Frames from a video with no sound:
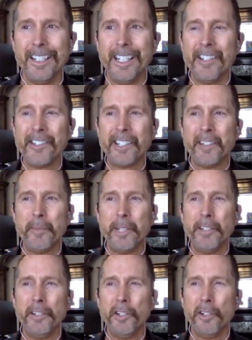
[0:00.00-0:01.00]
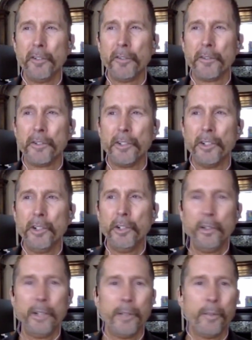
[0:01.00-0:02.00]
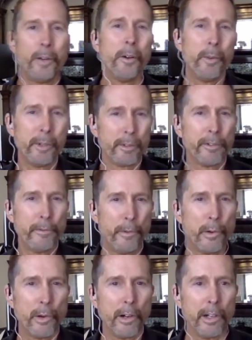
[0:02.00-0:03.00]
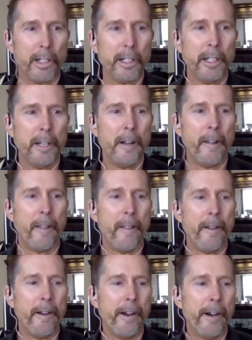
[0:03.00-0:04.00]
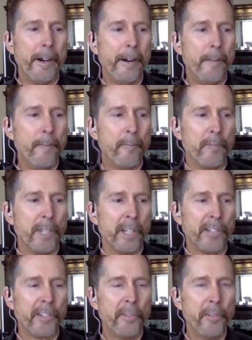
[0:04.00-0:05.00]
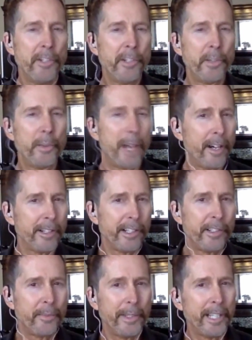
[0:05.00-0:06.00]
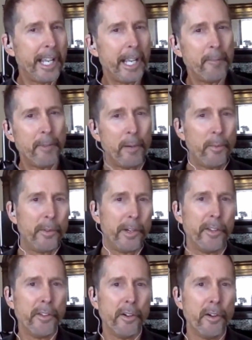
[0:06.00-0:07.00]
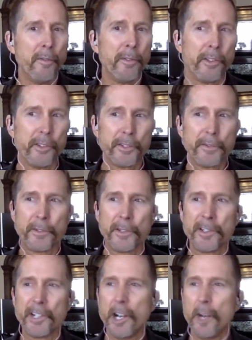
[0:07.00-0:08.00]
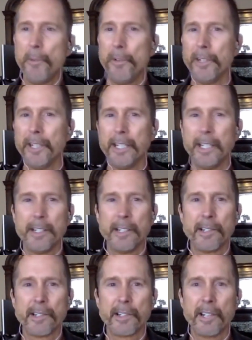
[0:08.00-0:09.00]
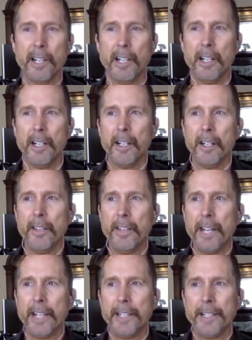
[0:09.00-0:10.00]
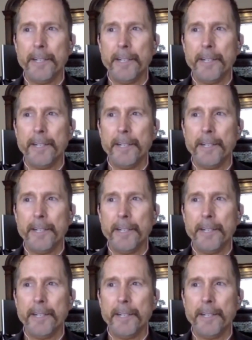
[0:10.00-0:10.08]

instead of being known for who and what we were for. So the mutualities we came up with over those first couple years, that